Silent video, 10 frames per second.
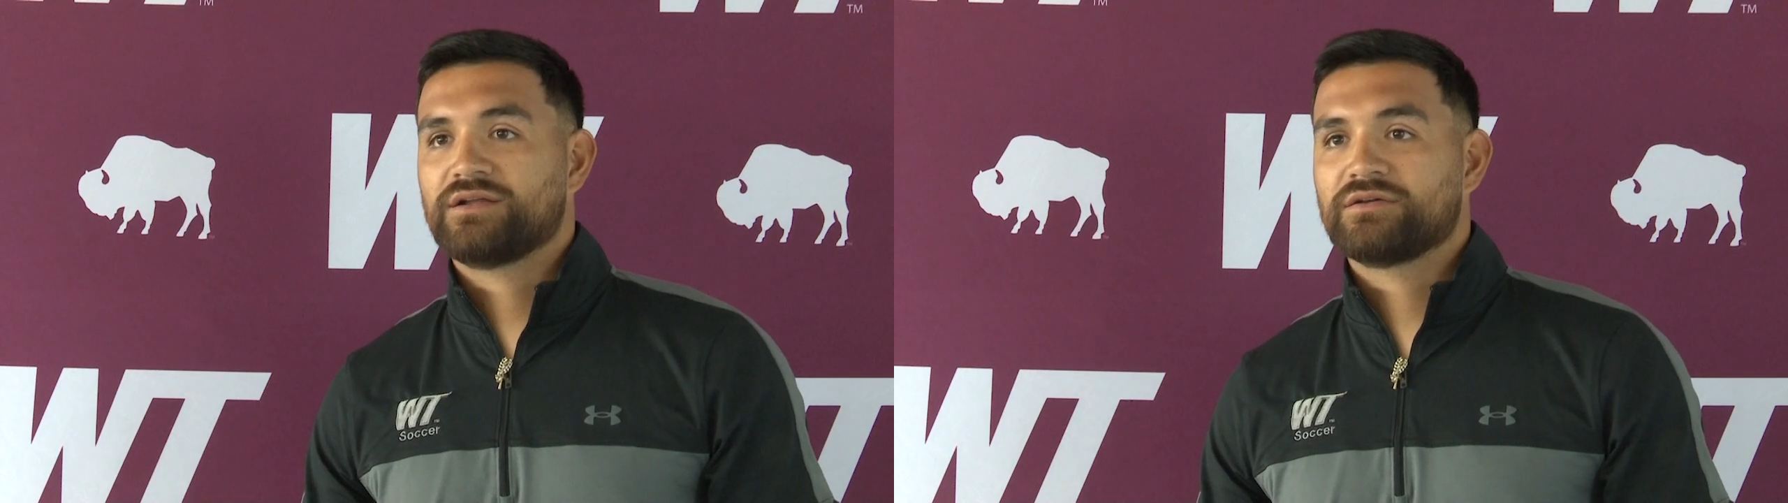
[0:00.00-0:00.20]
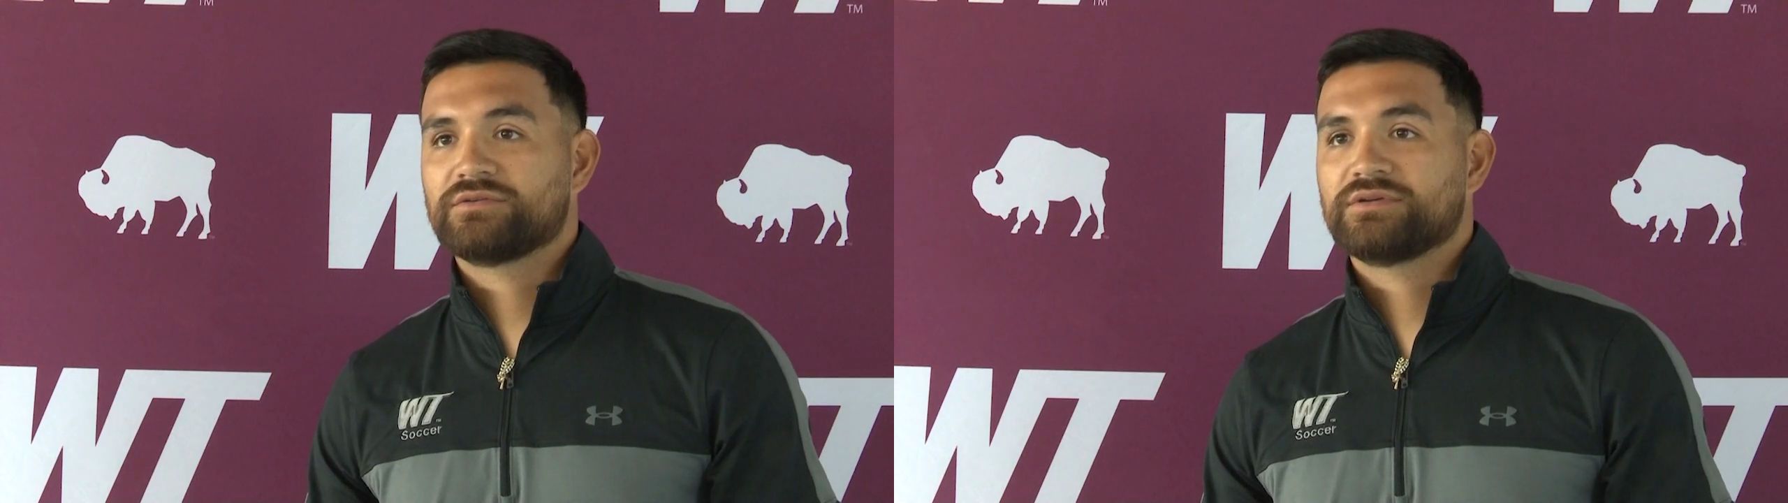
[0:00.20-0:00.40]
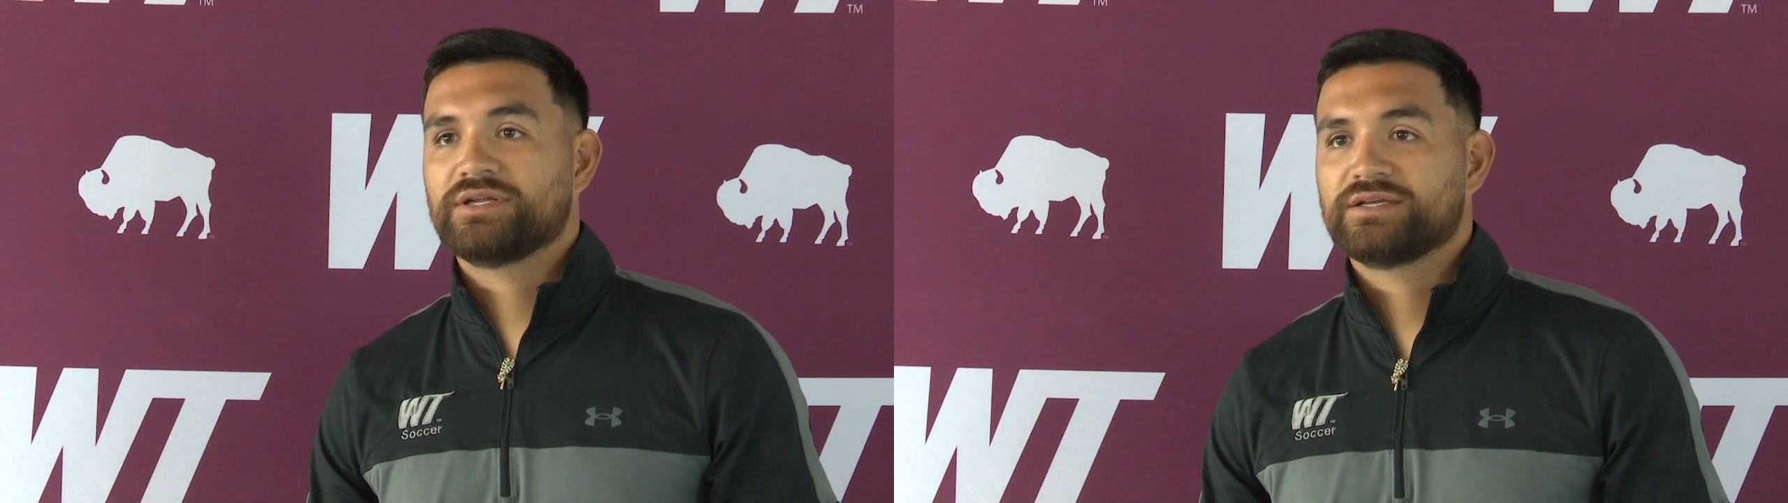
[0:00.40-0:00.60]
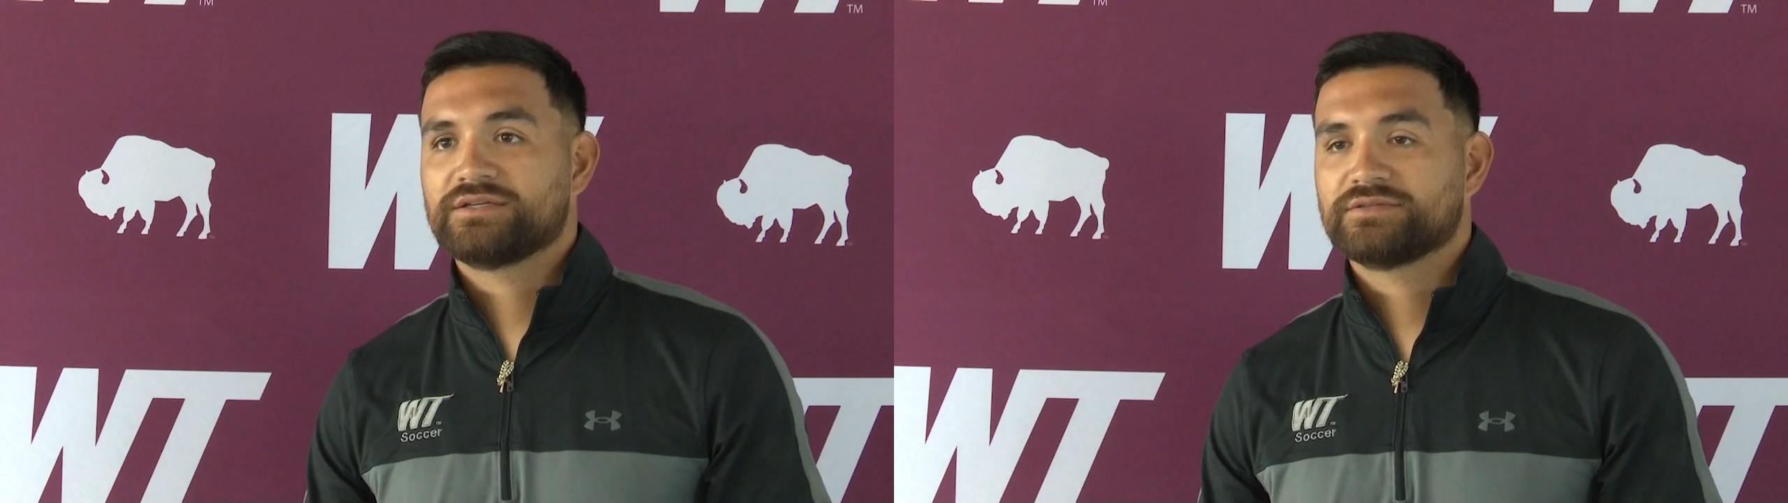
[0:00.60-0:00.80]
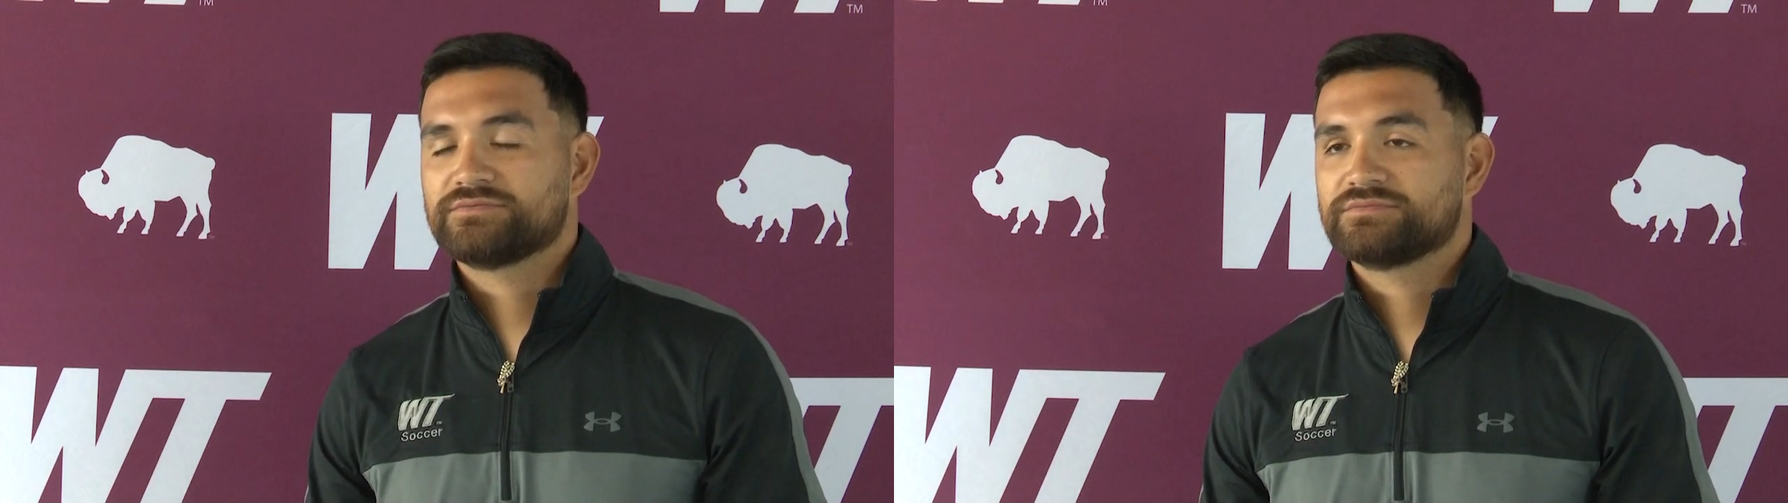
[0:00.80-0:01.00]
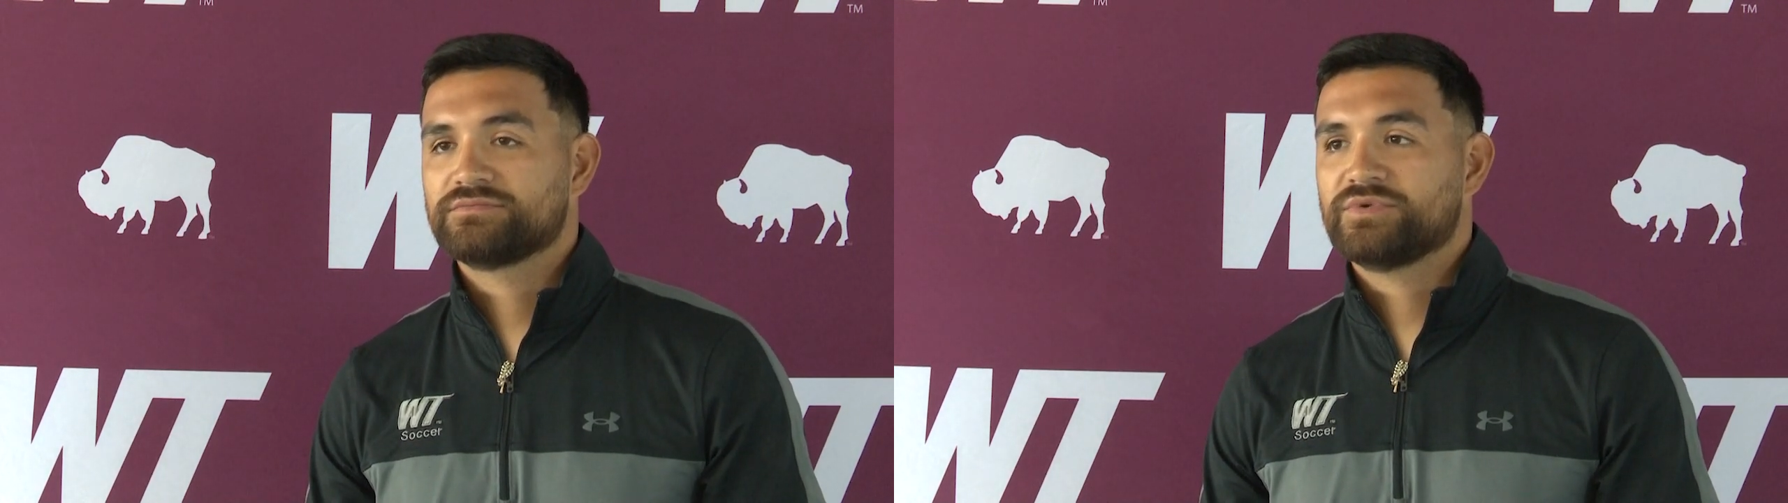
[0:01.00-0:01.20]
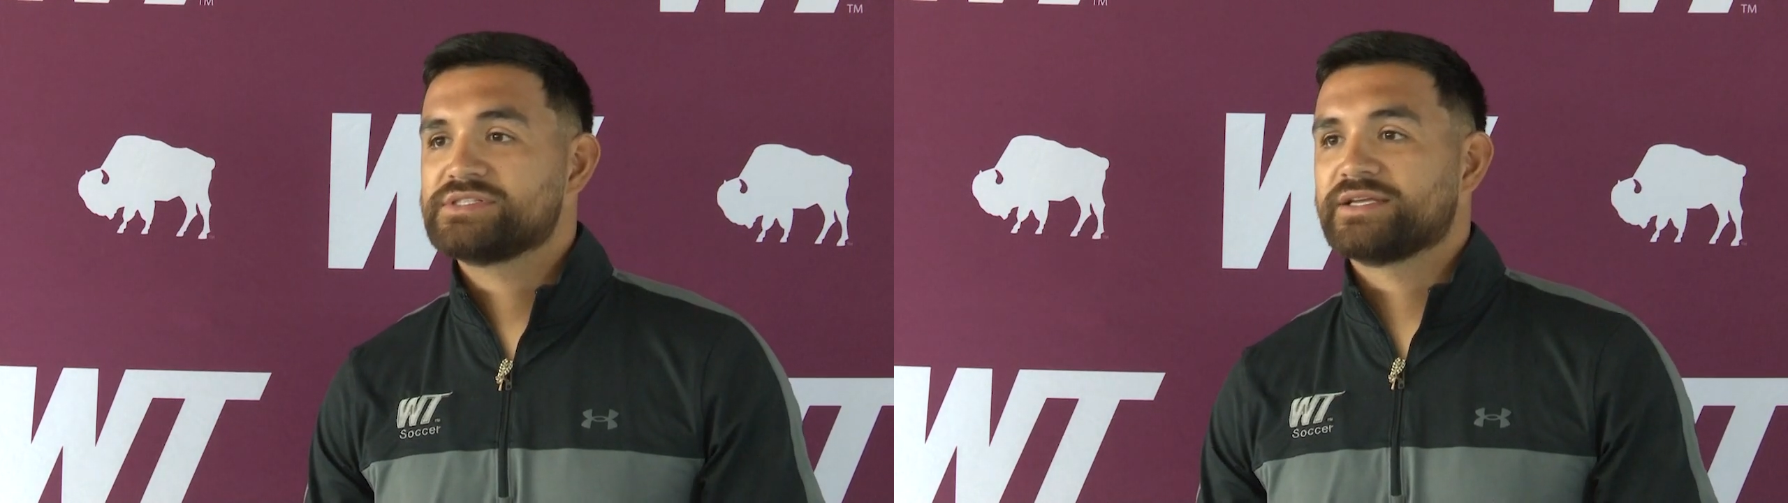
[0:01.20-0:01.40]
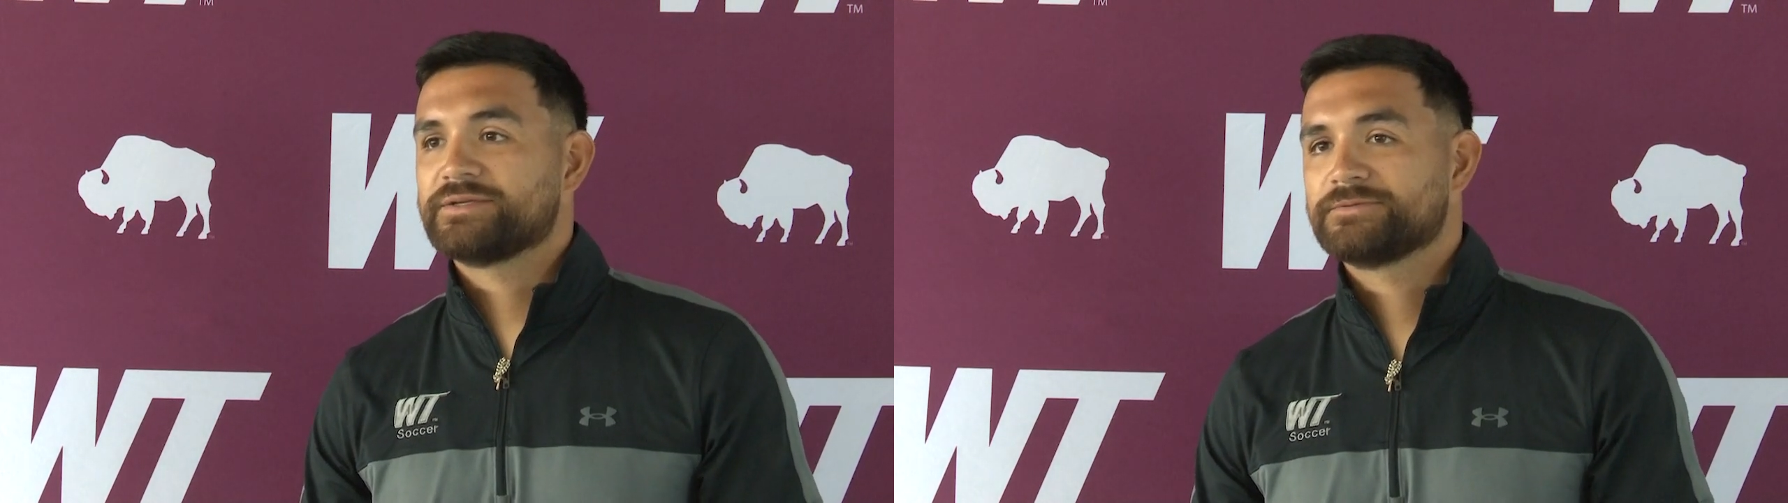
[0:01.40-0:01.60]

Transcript: on uh, Wednesday.